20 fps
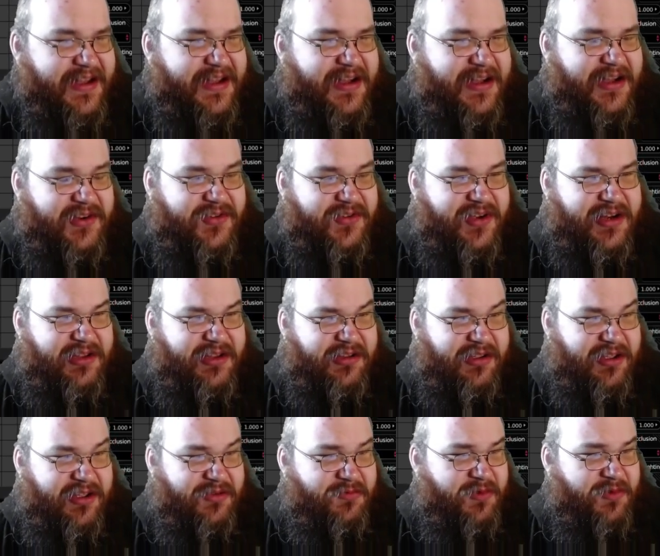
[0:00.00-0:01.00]
I try to
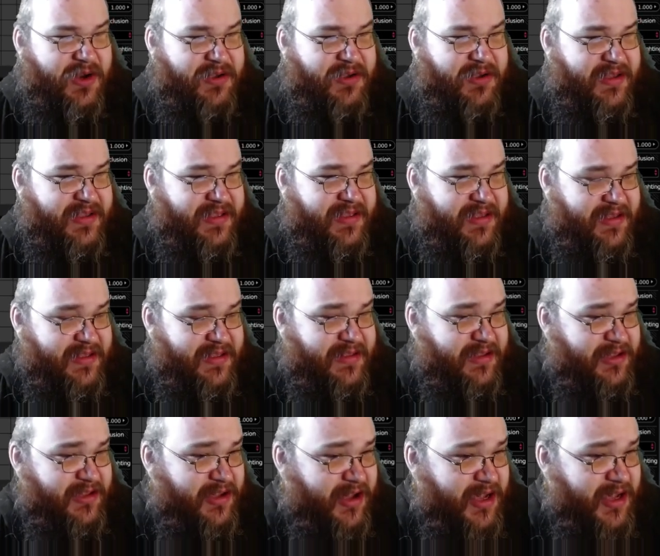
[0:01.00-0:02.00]
look at where this is in the
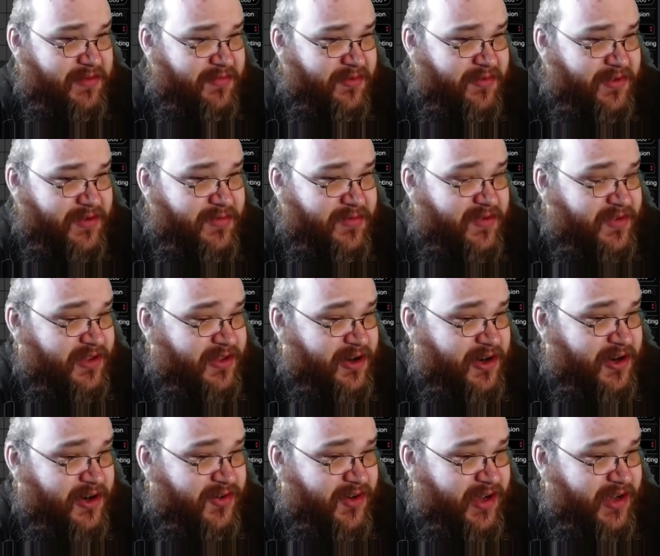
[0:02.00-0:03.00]
time frame of
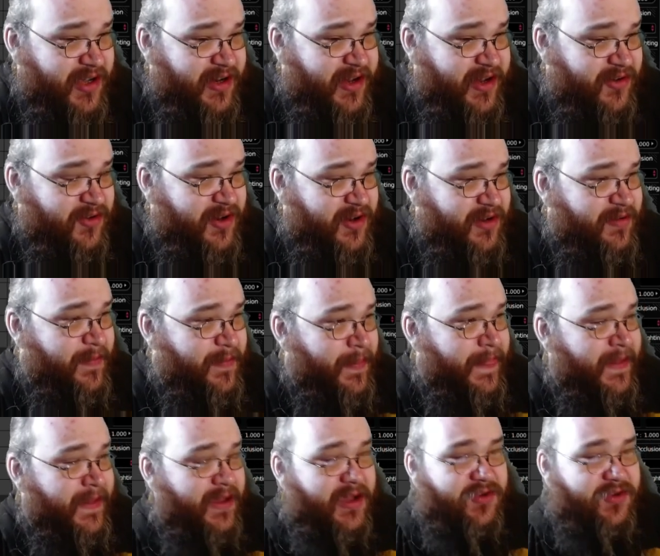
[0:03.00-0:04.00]
Star Trek, and I try
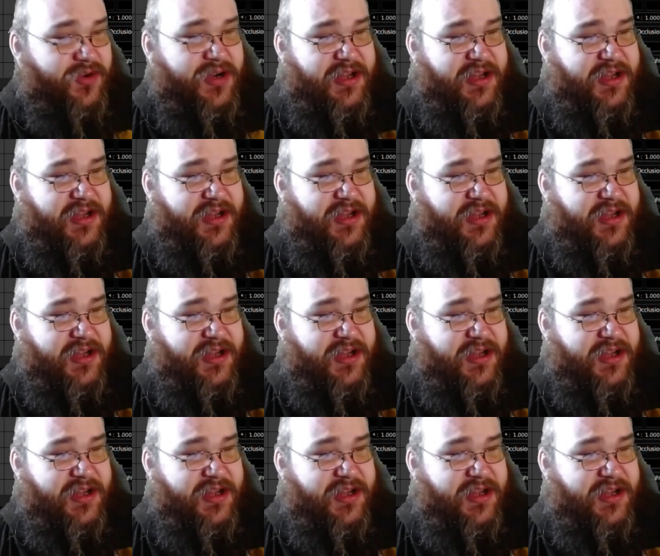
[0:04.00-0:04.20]
to